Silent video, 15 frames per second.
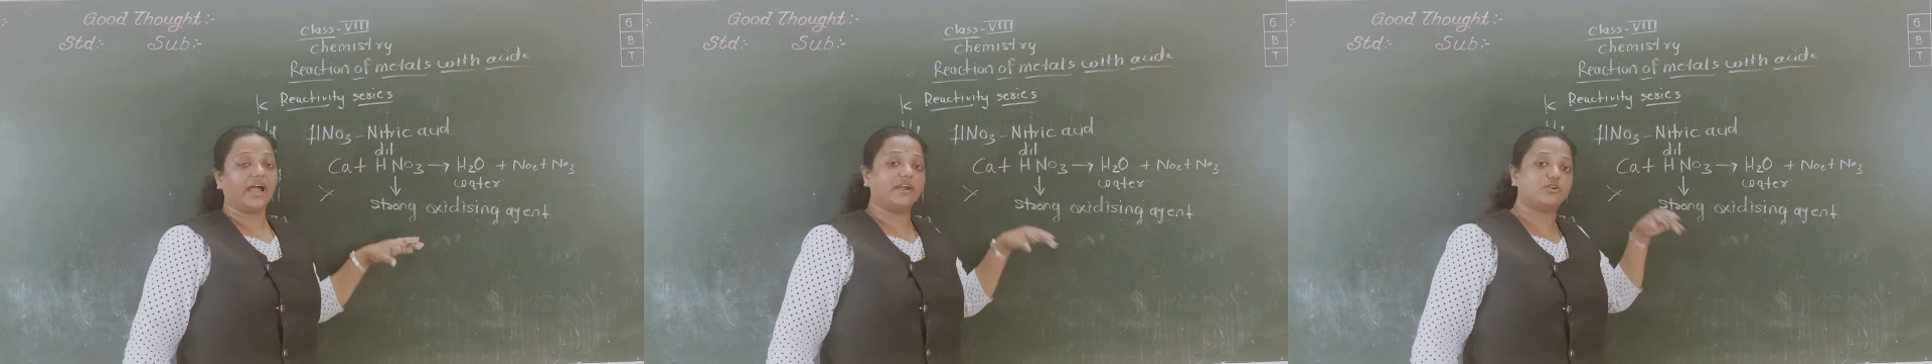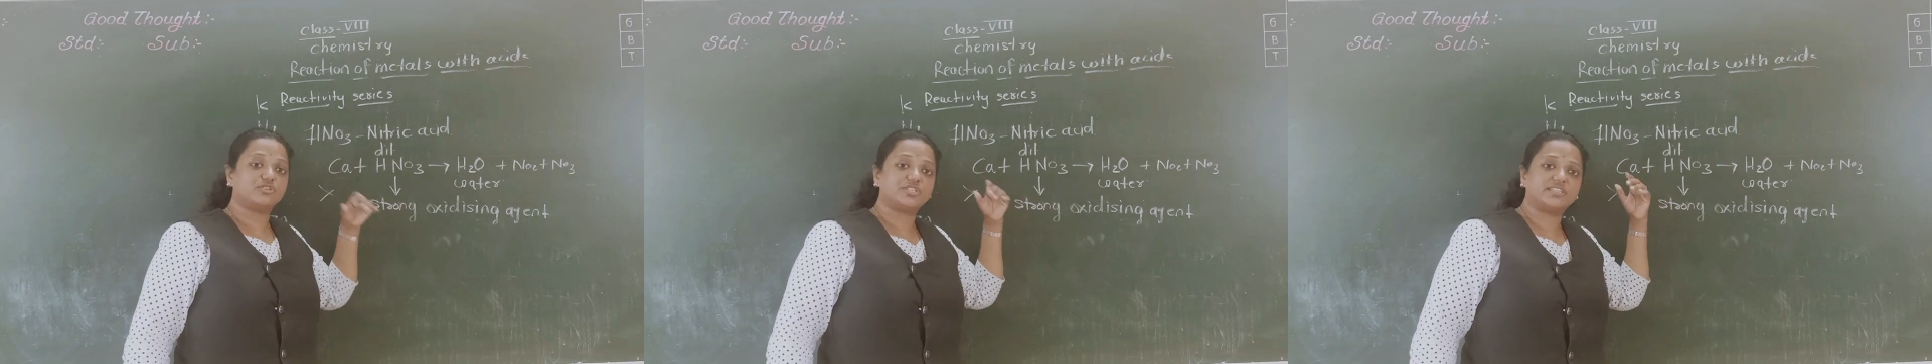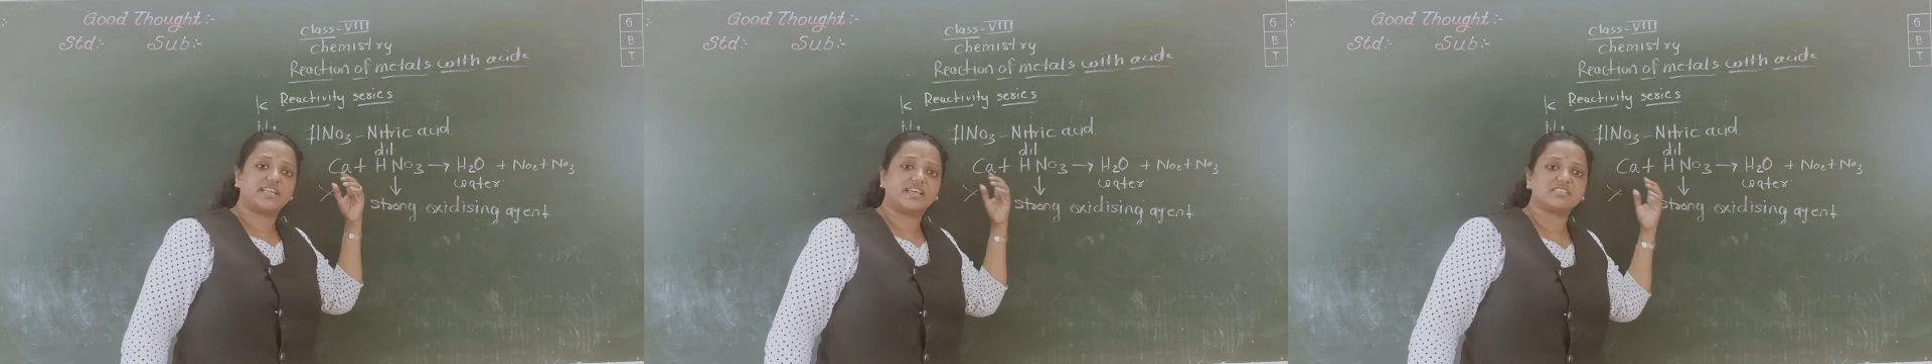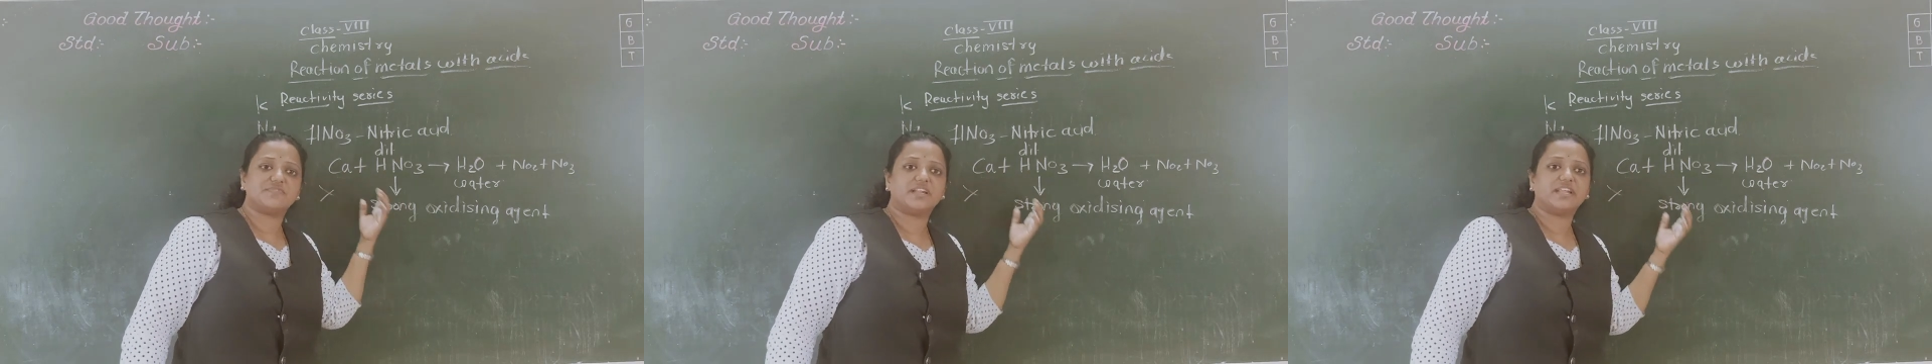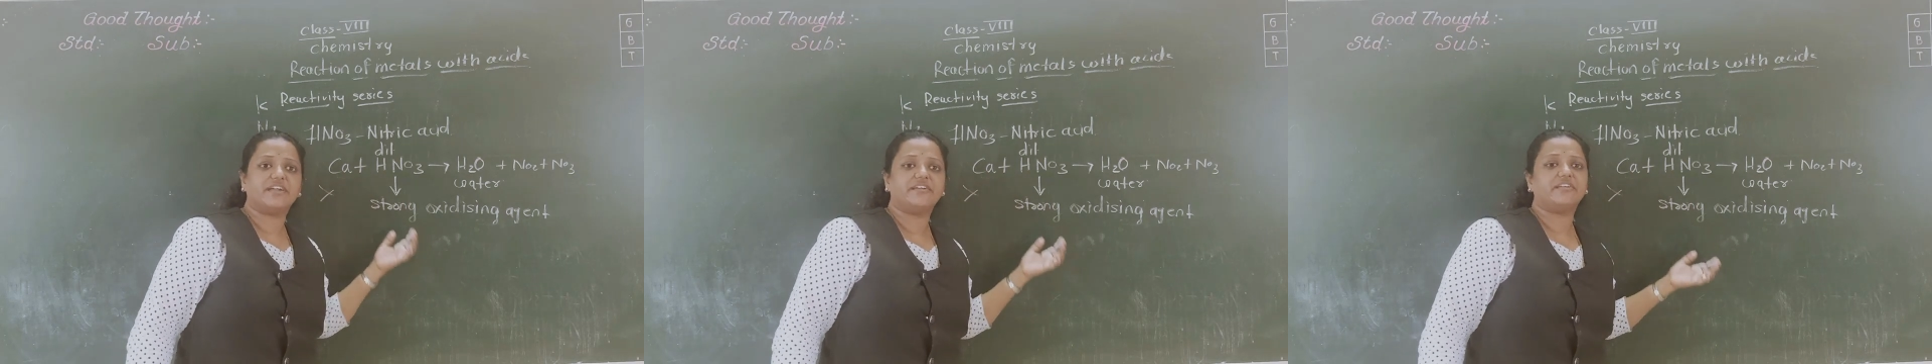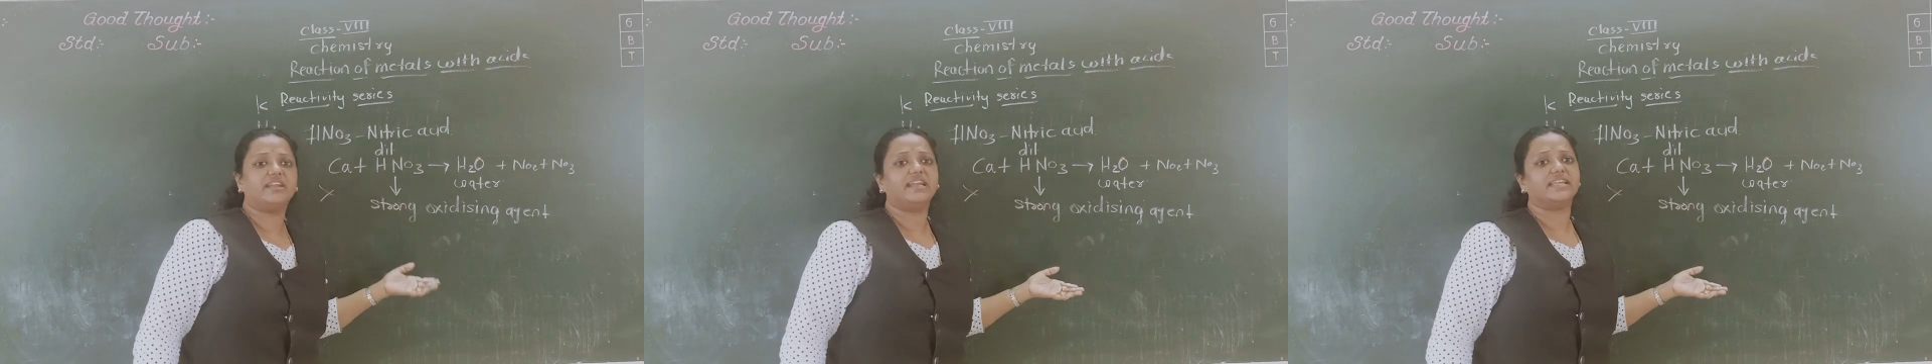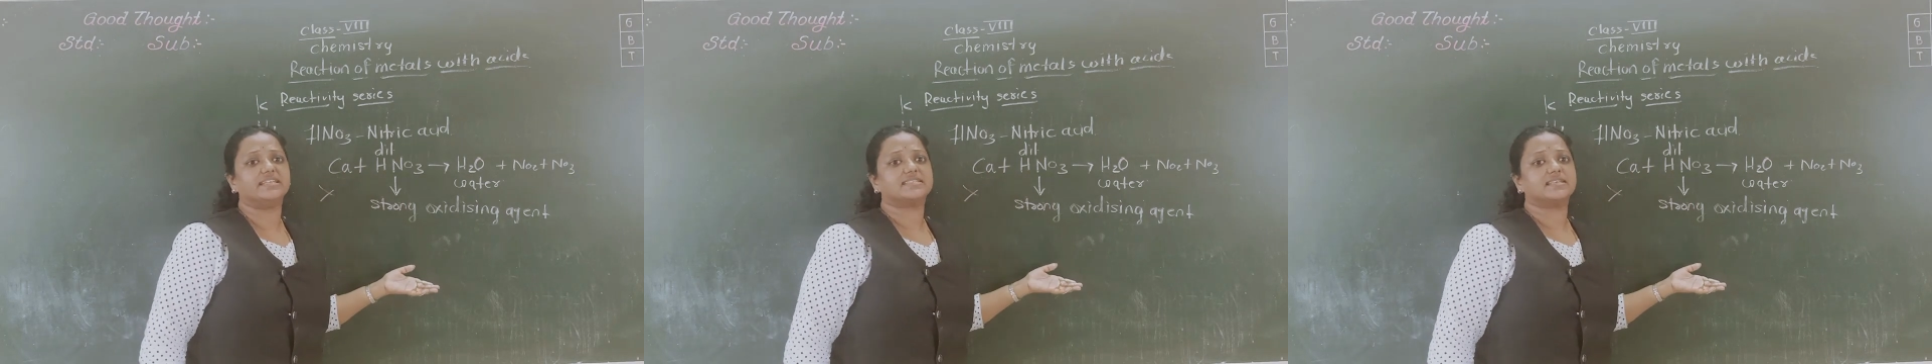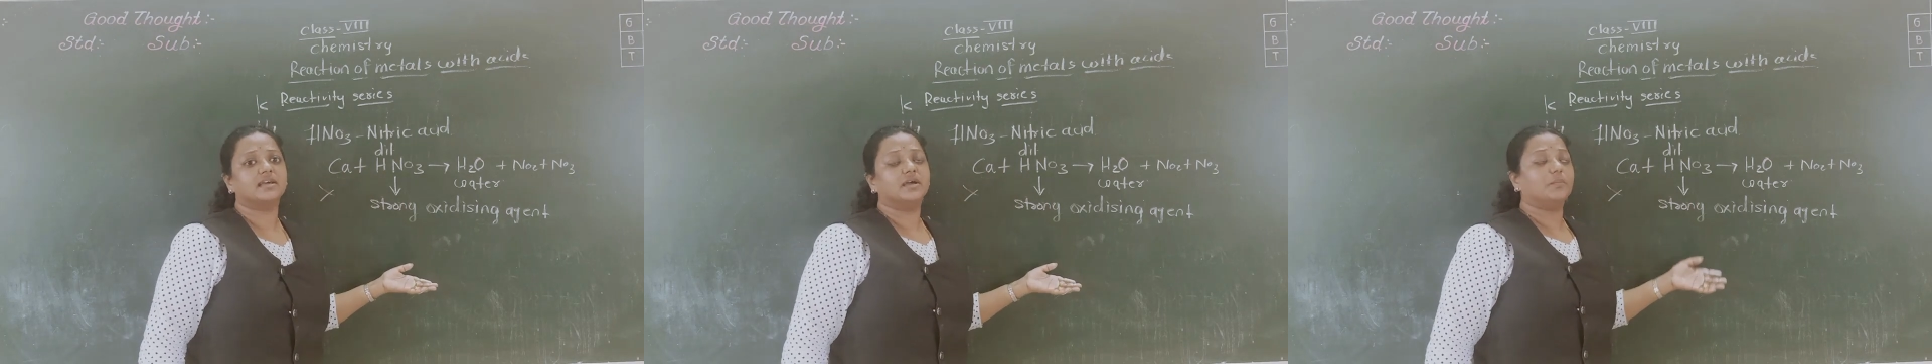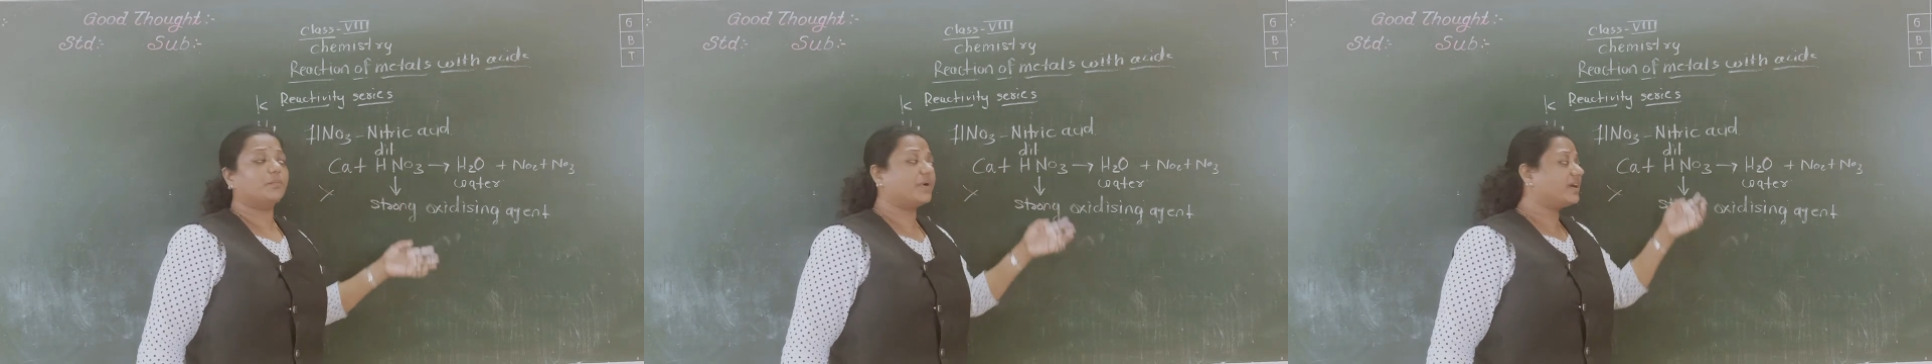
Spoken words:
Hydrogen gas will get released.